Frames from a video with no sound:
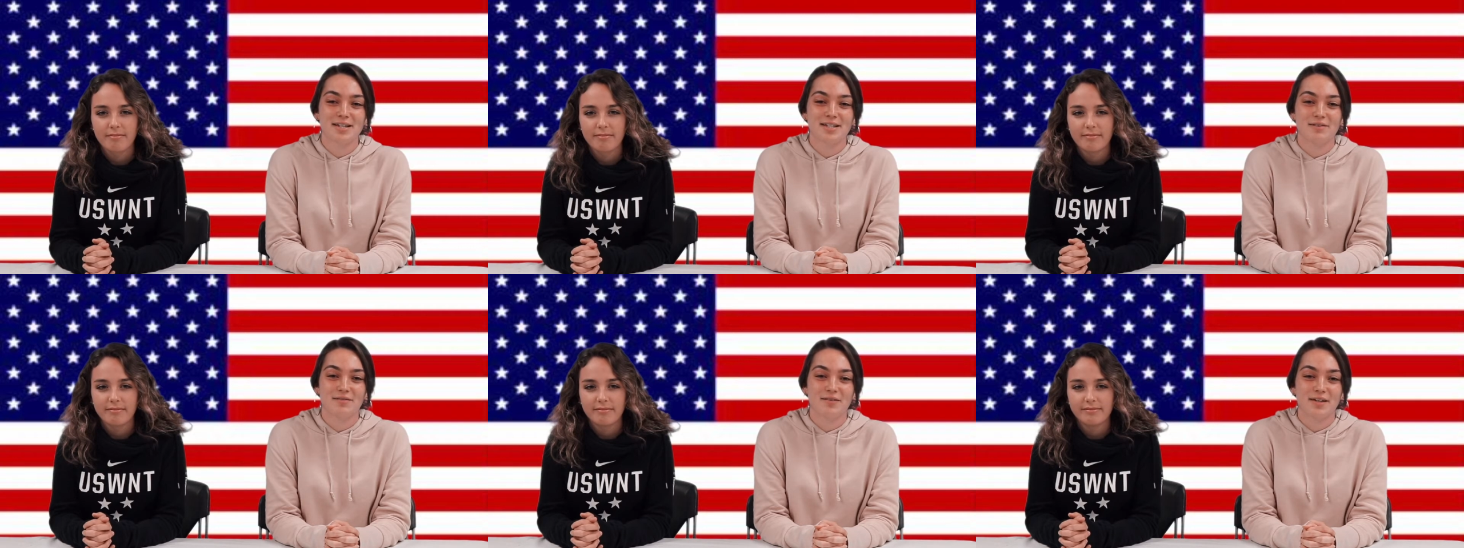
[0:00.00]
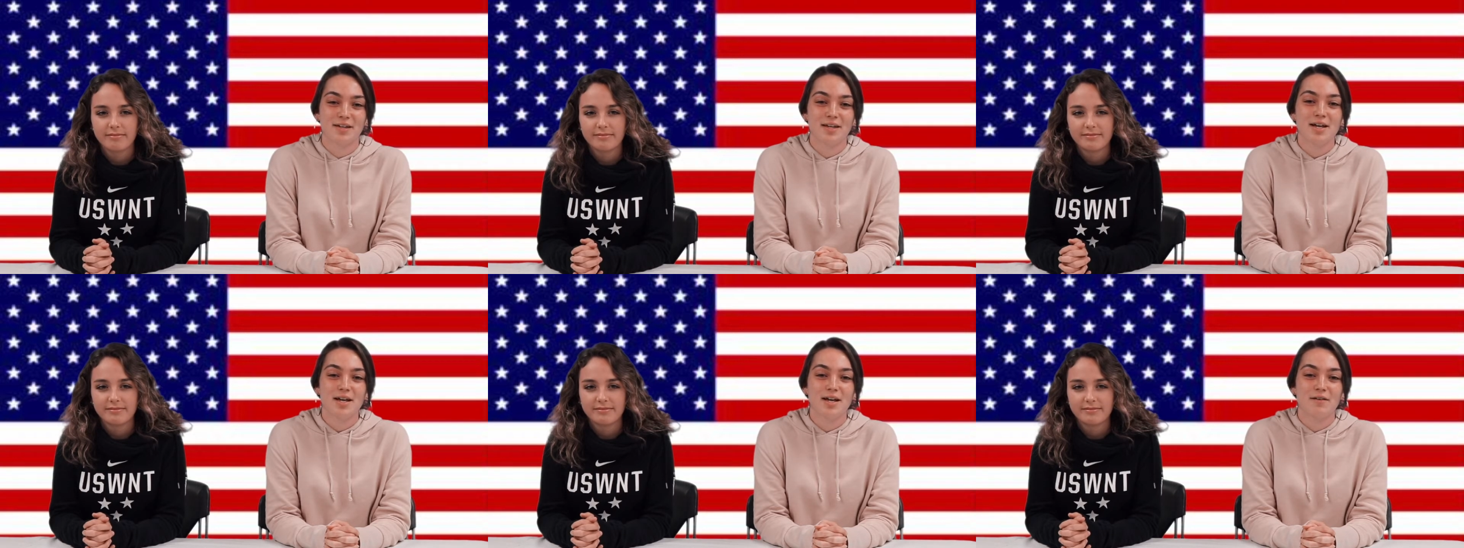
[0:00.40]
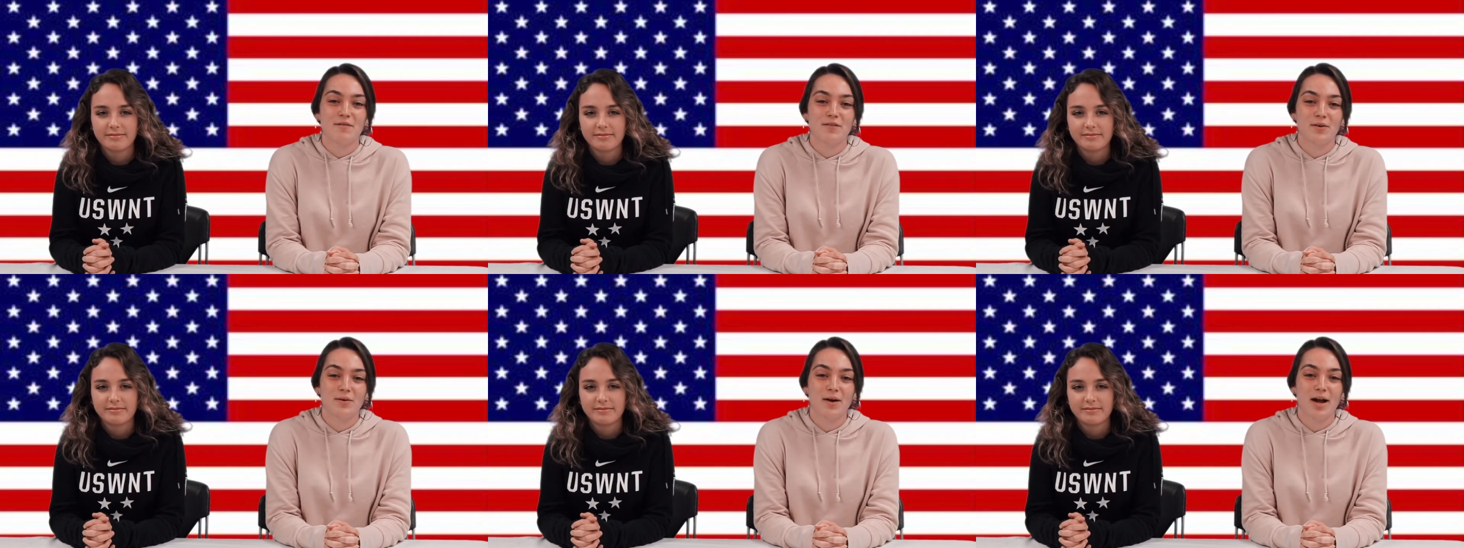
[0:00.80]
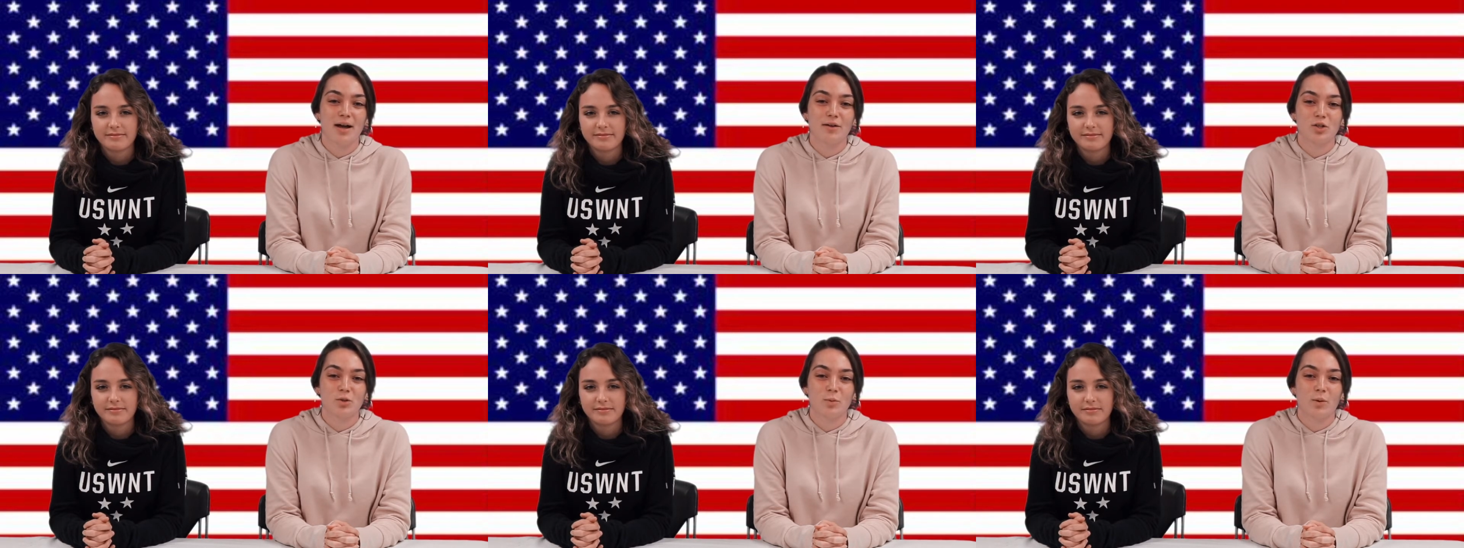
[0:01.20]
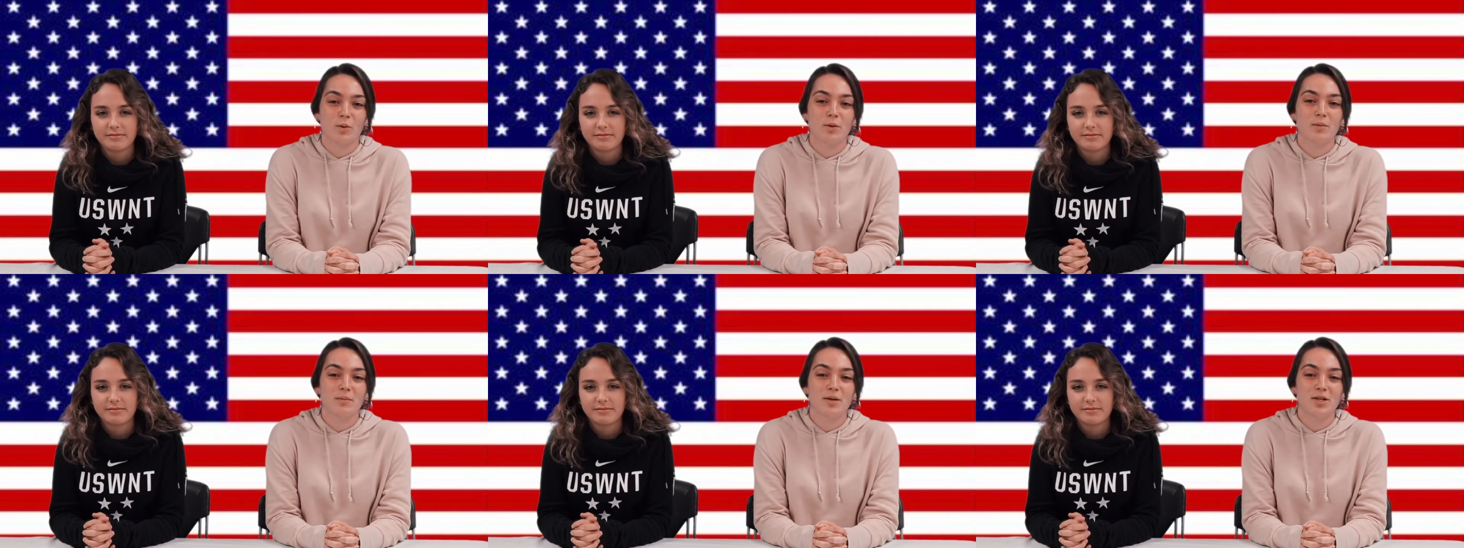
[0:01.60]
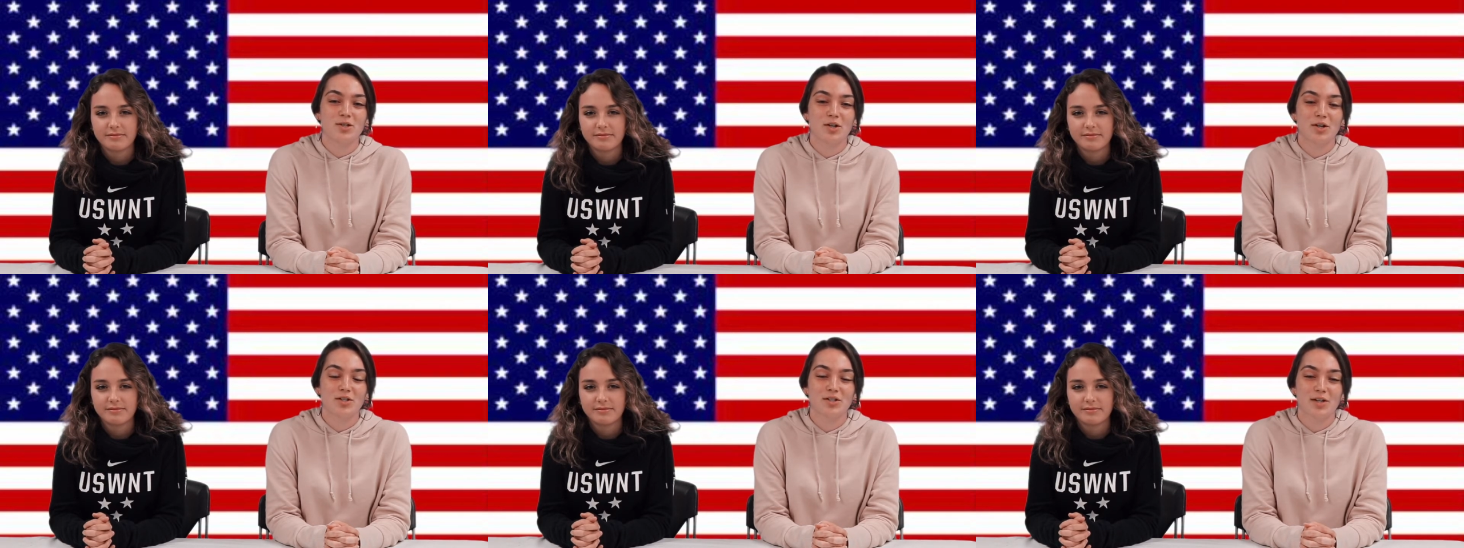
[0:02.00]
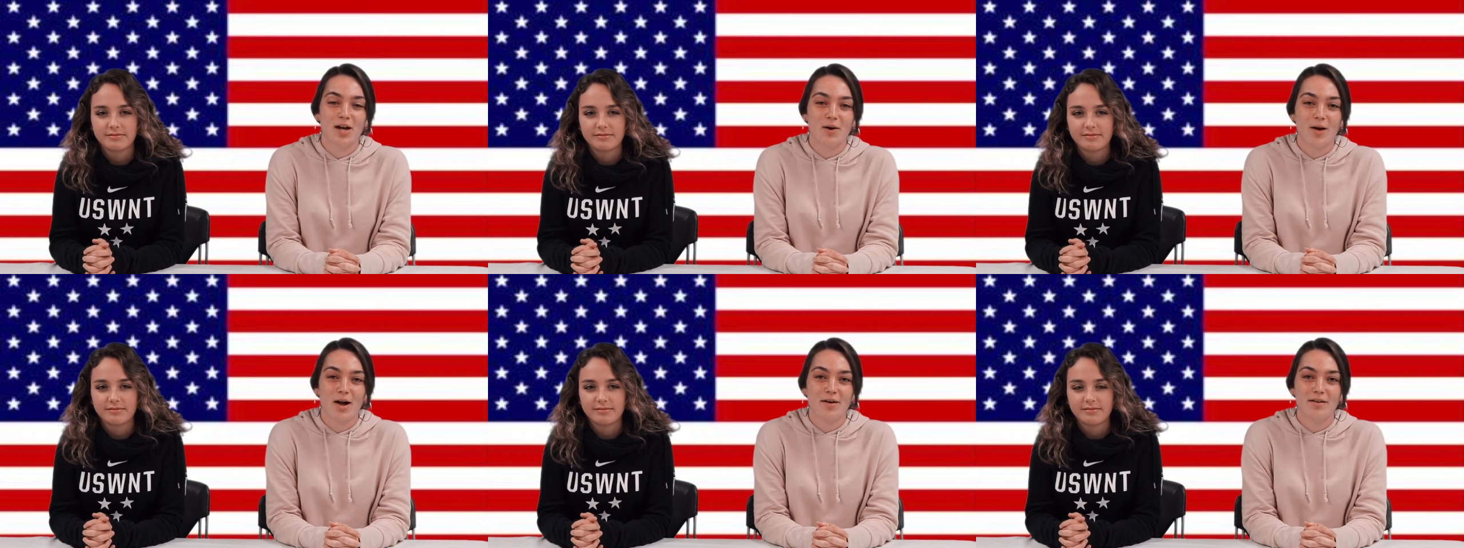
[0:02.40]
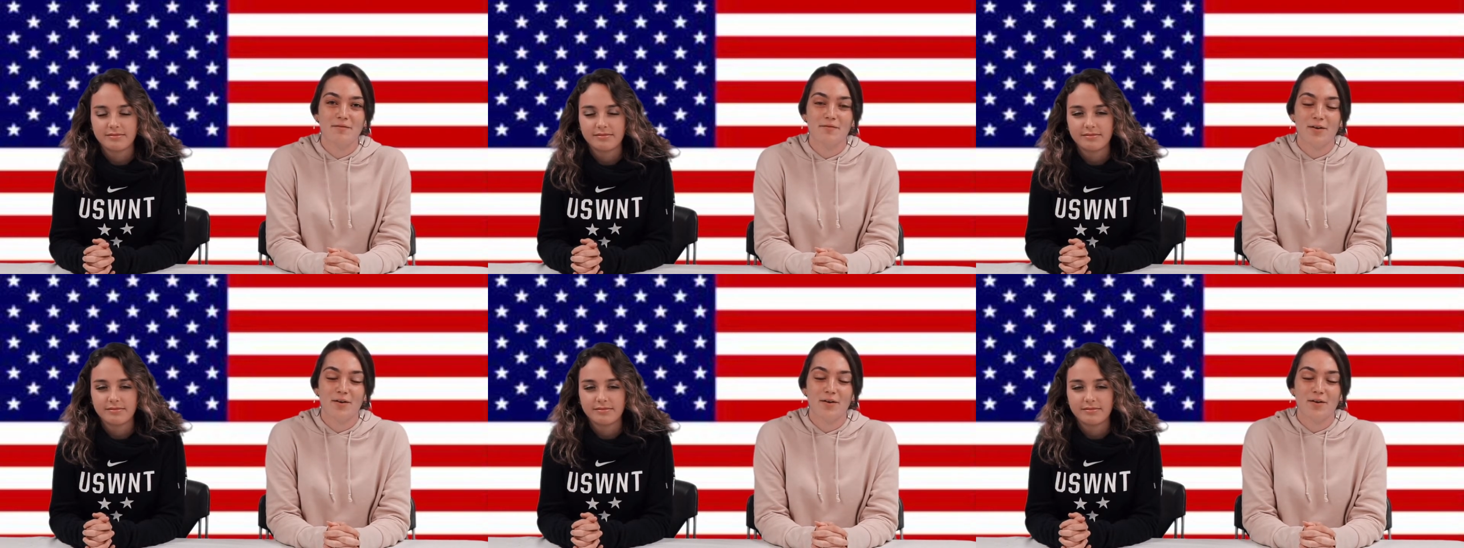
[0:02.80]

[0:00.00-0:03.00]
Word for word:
Speaker 1: CV. If you are eligible, be sure to go out and